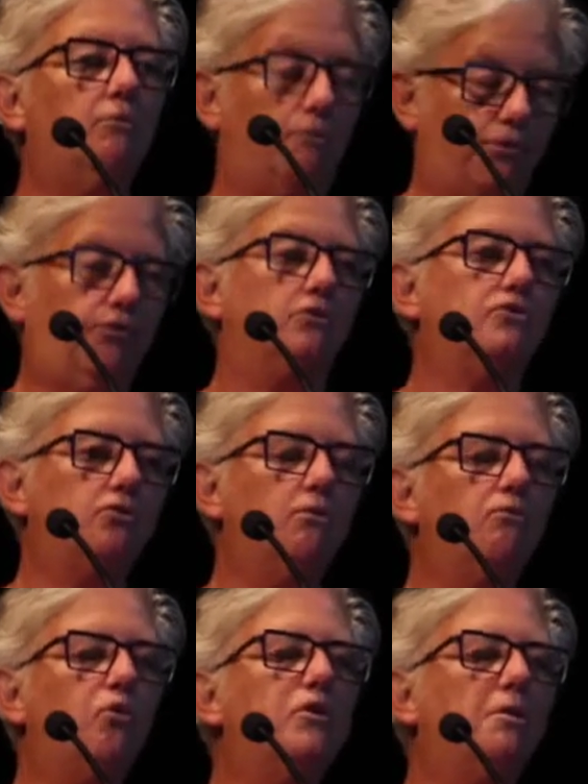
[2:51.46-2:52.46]
through
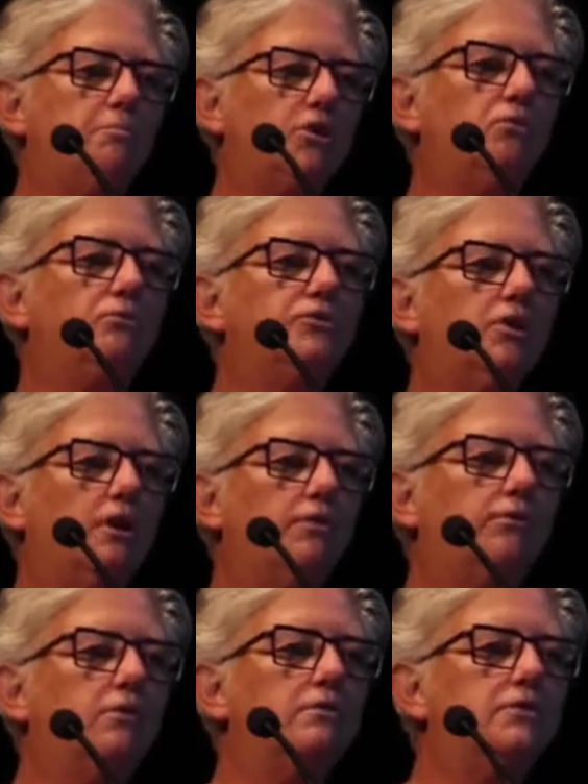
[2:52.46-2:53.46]
stormwater, but also
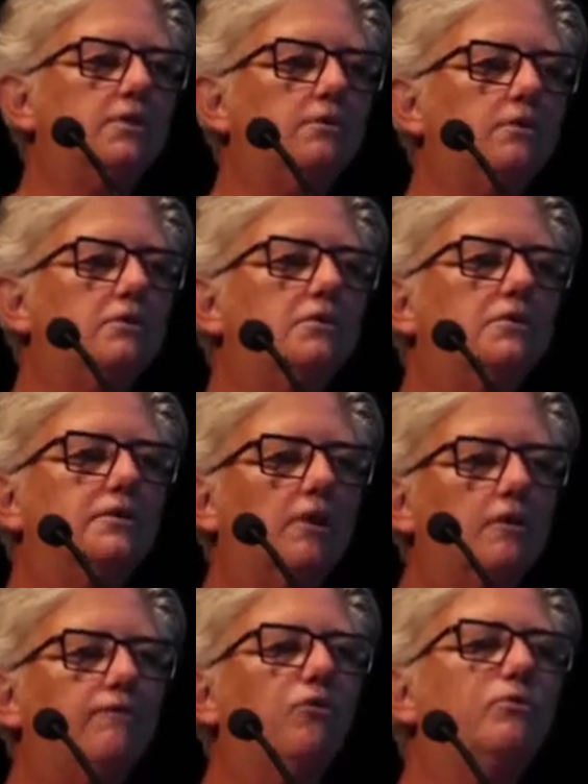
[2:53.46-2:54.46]
through sewage and
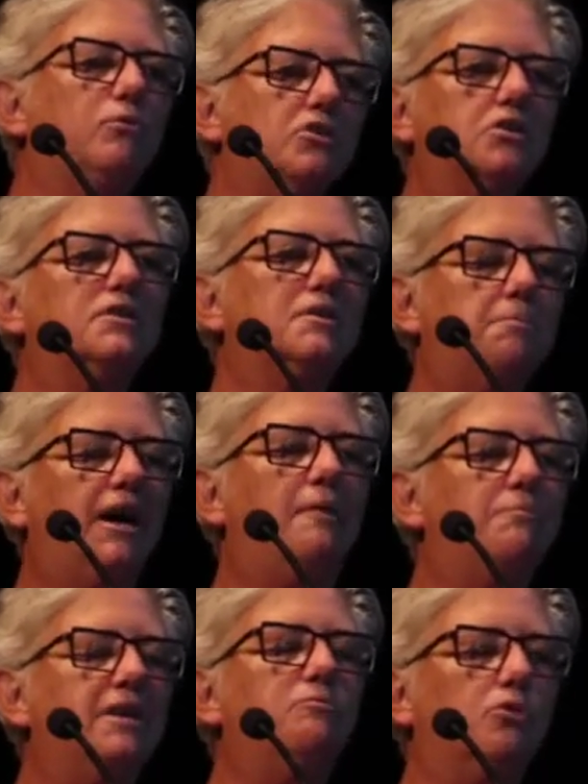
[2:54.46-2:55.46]
so forth, which is
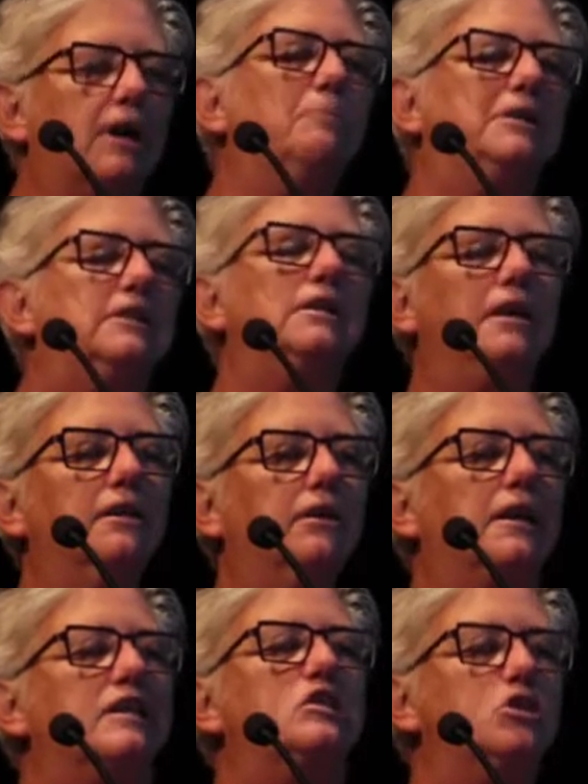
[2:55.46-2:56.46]
about coming together
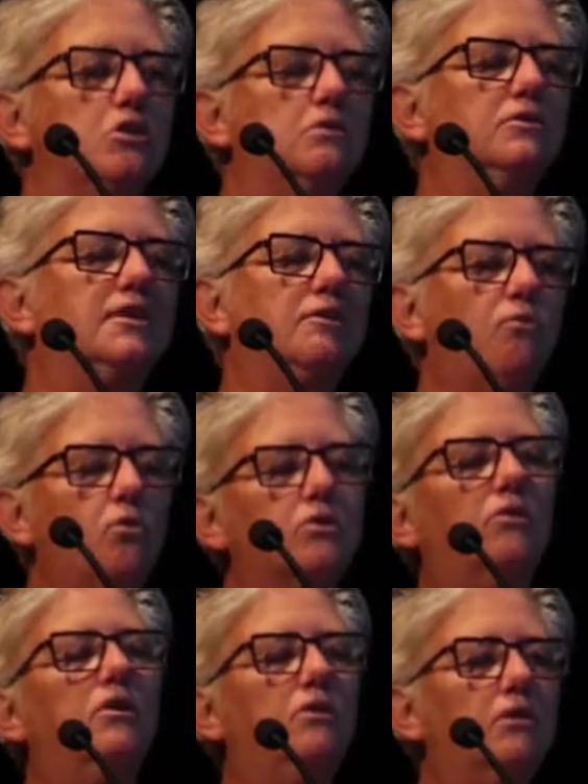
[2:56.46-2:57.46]
and using
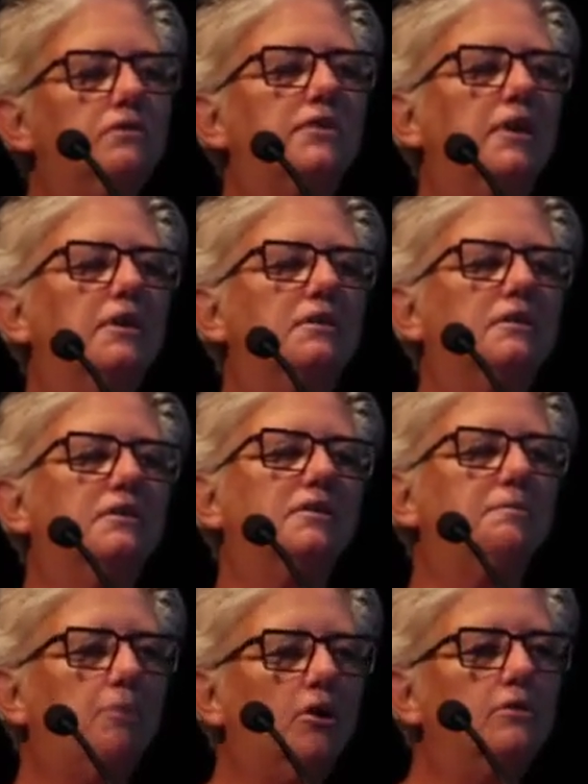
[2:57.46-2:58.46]
water and using it to
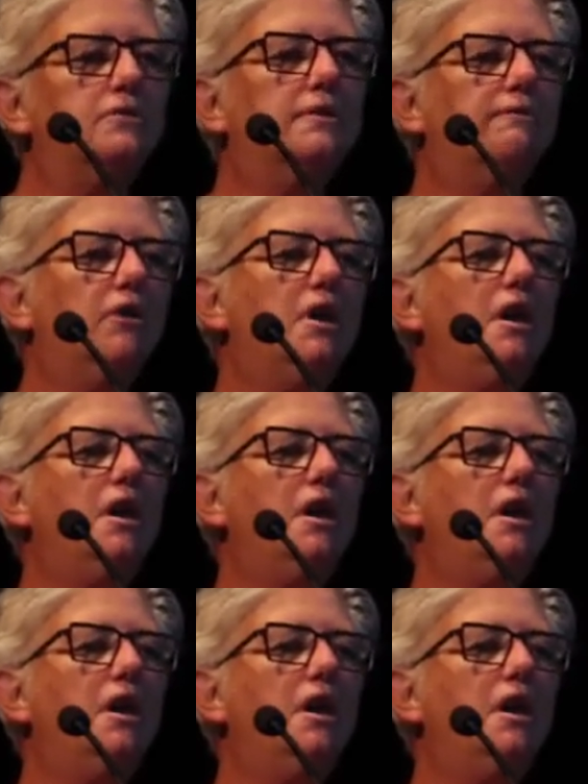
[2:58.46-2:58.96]
dispose of